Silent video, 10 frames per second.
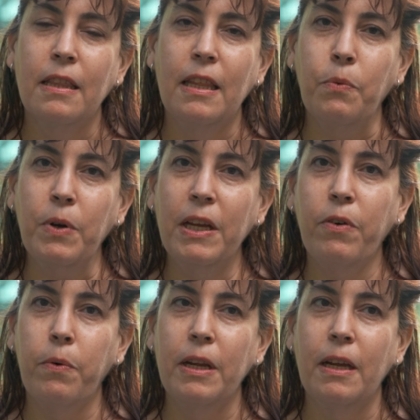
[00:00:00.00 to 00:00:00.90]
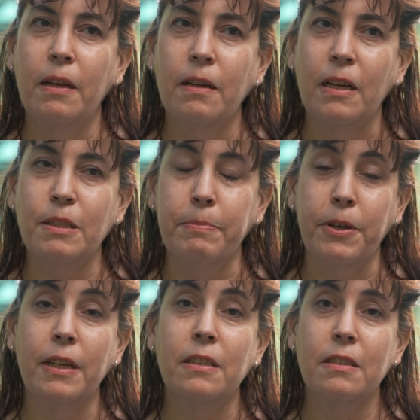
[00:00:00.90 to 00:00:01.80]
that we have already
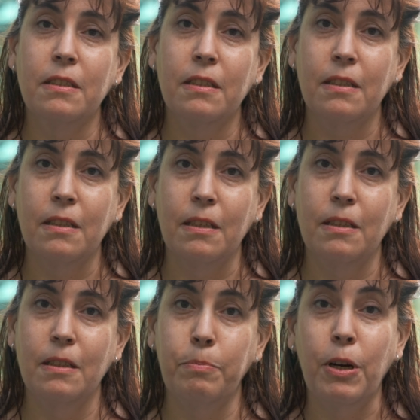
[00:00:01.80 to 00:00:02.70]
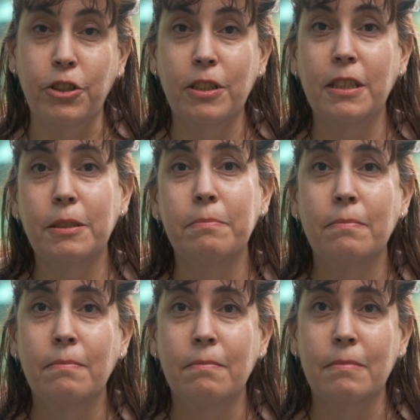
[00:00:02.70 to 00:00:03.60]
experienced the prejudice
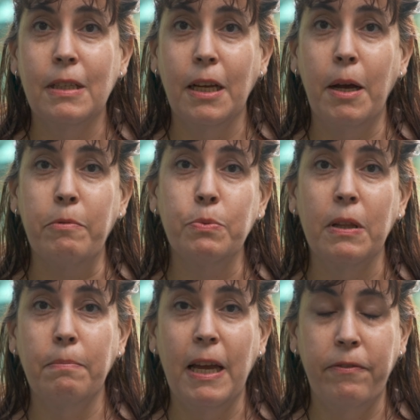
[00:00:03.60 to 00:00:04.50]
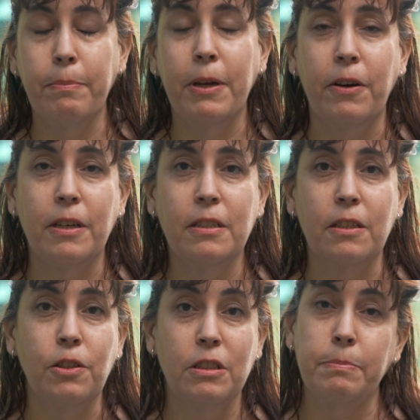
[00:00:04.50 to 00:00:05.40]
that comes with having parents
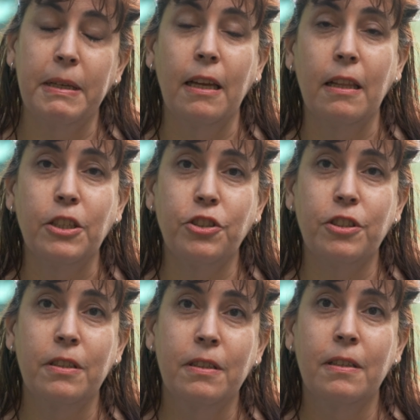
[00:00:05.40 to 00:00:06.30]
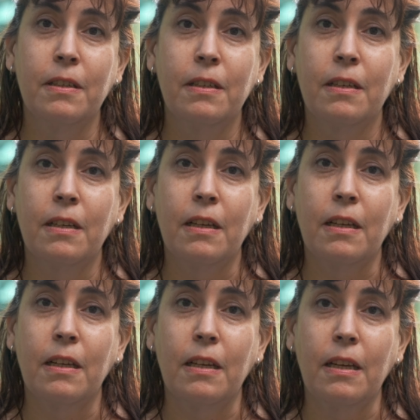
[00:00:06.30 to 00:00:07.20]
that don't speak English
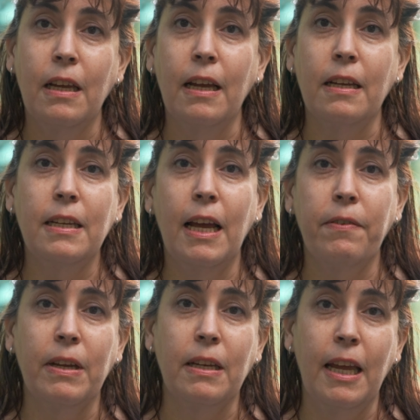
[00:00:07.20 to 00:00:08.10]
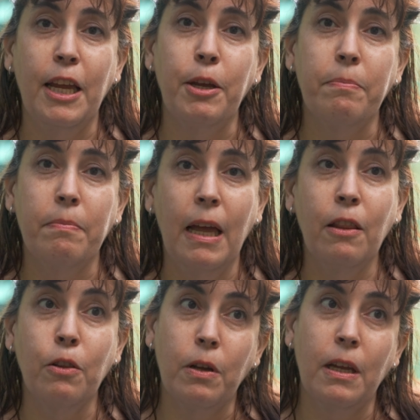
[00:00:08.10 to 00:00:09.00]
and having a name
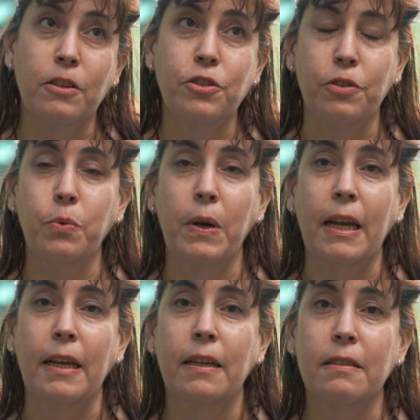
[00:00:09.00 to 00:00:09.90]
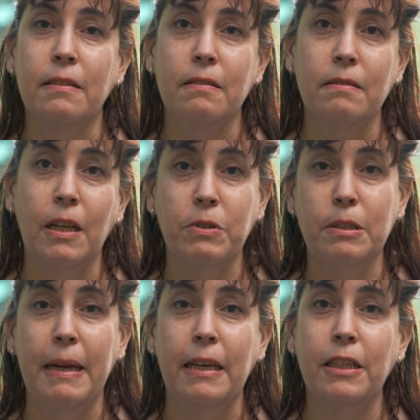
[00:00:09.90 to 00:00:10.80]
and looking a certain way that was
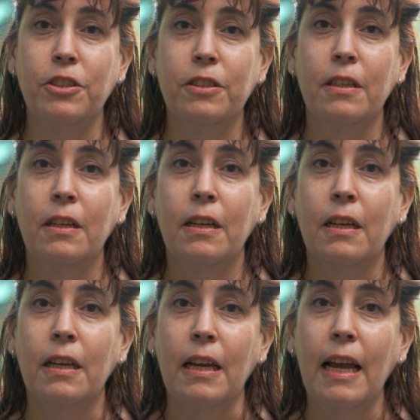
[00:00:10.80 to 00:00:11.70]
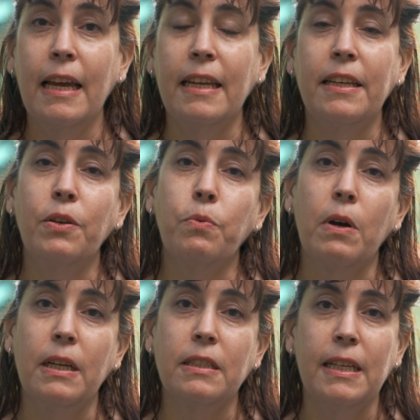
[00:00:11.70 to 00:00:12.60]
Spanish. And they didn't
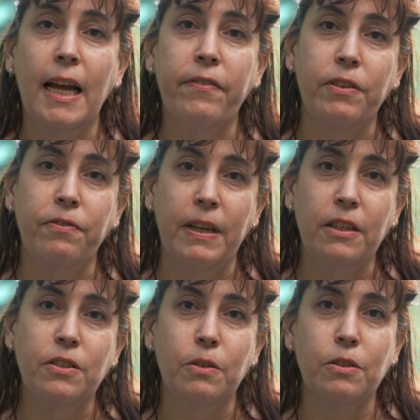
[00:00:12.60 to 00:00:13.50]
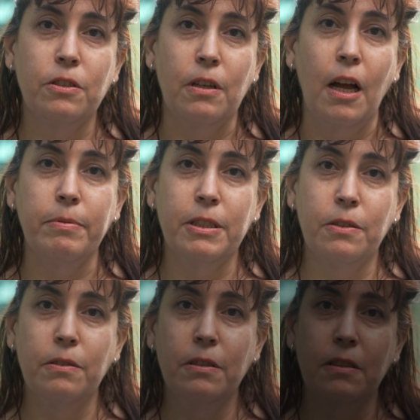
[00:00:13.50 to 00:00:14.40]
want us to have to face those
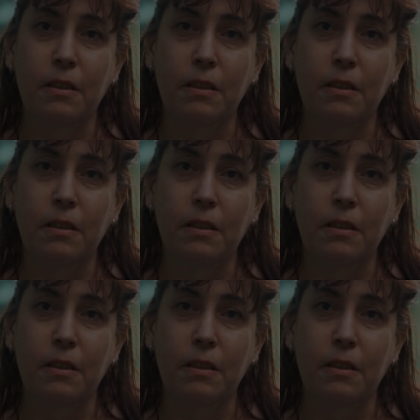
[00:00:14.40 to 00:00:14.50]
obstacles.